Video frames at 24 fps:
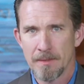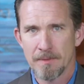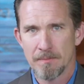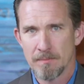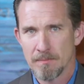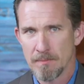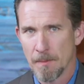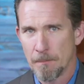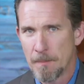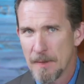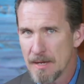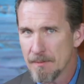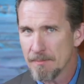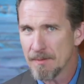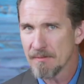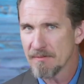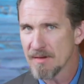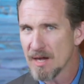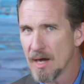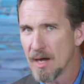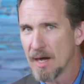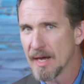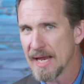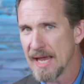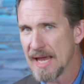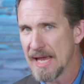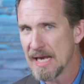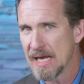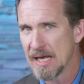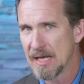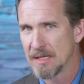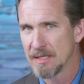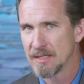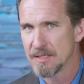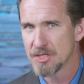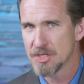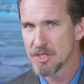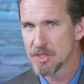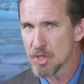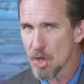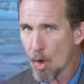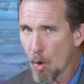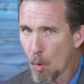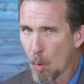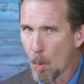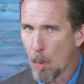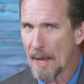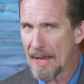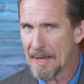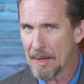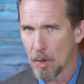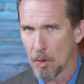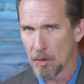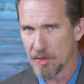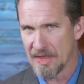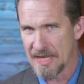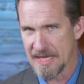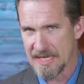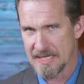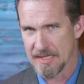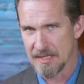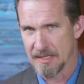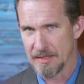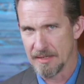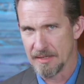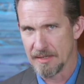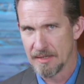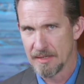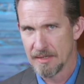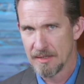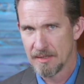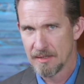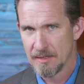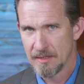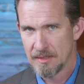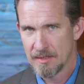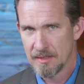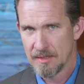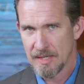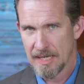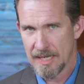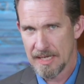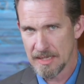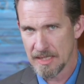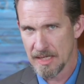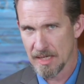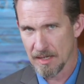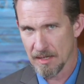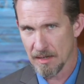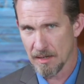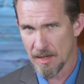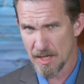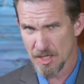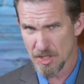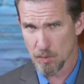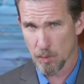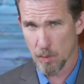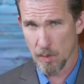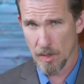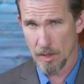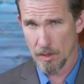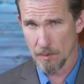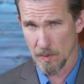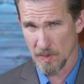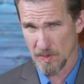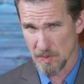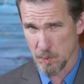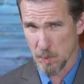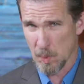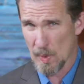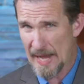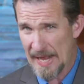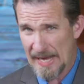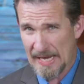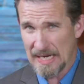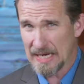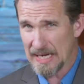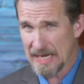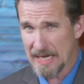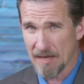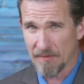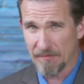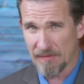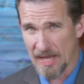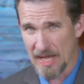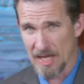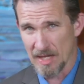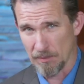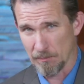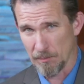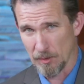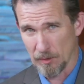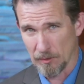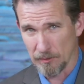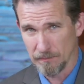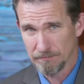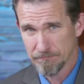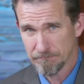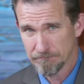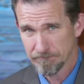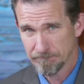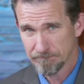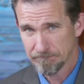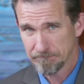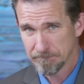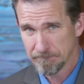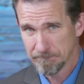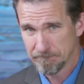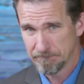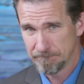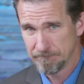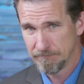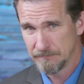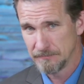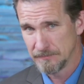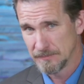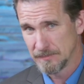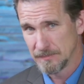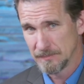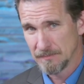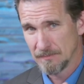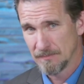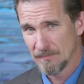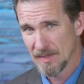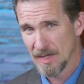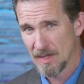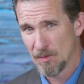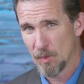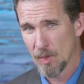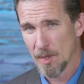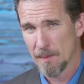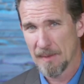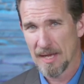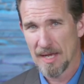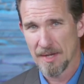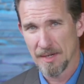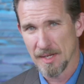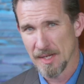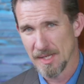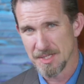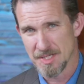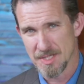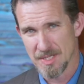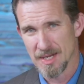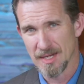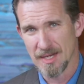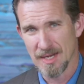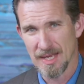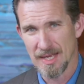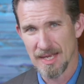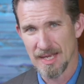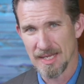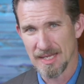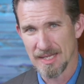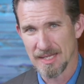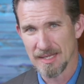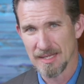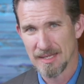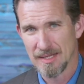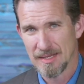The people of God had it so well then, in that God's Word was readily available. And what about us today?